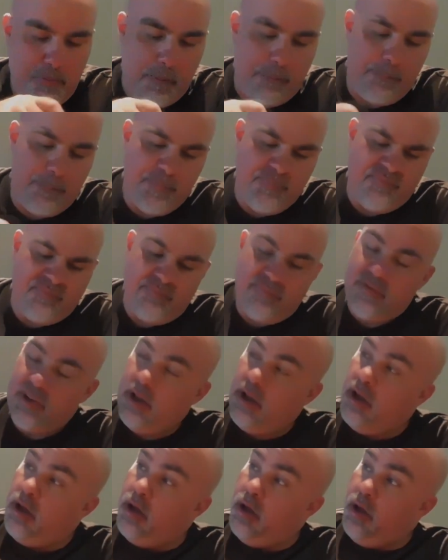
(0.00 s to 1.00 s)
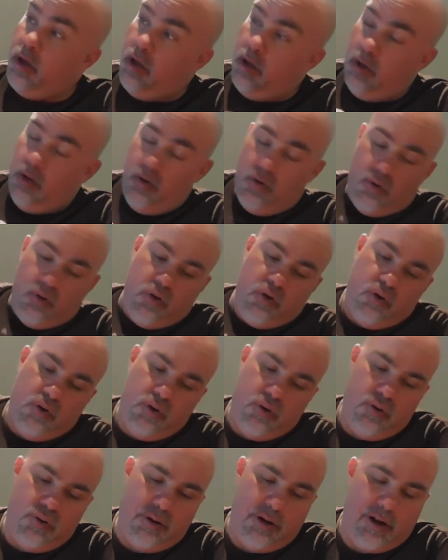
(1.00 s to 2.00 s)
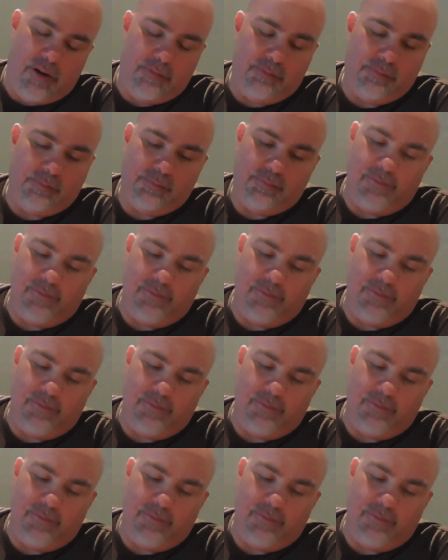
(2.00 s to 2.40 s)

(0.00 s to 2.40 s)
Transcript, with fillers: So thanks for watching, and I